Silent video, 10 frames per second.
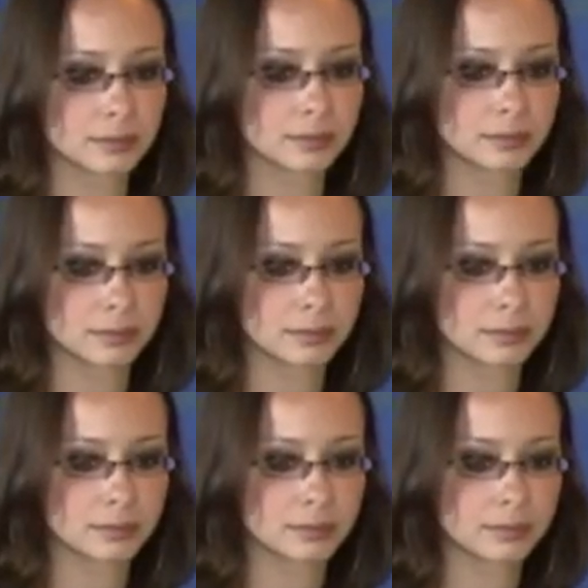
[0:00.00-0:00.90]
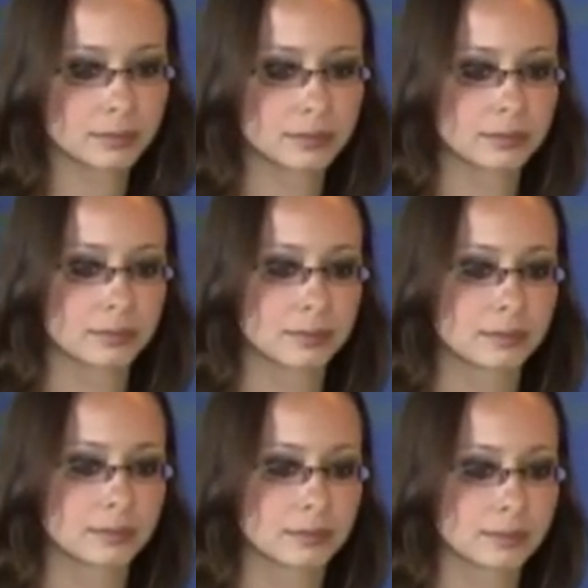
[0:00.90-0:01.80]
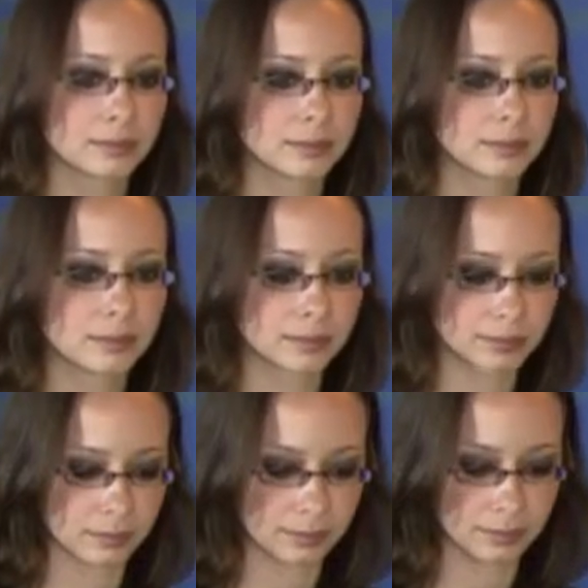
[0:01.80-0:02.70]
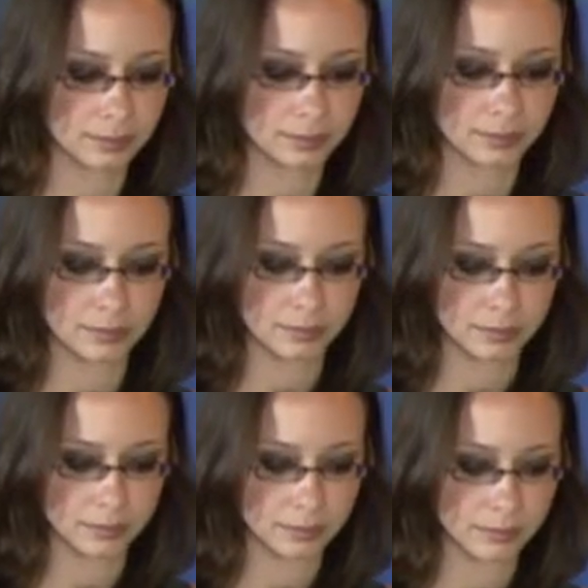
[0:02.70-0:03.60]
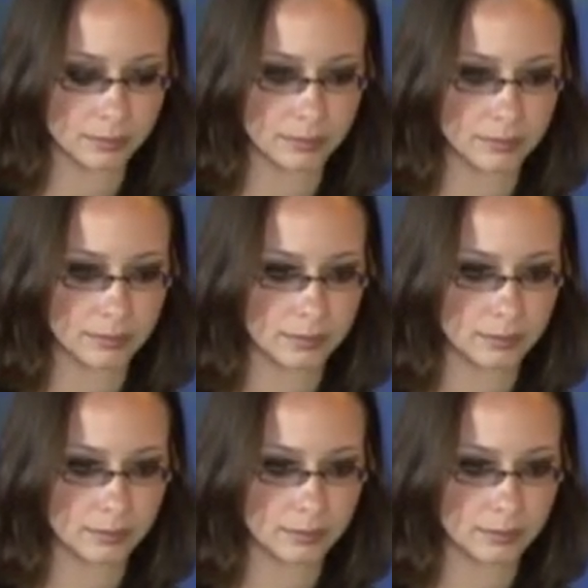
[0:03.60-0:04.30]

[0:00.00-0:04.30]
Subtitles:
This person isn't speaking.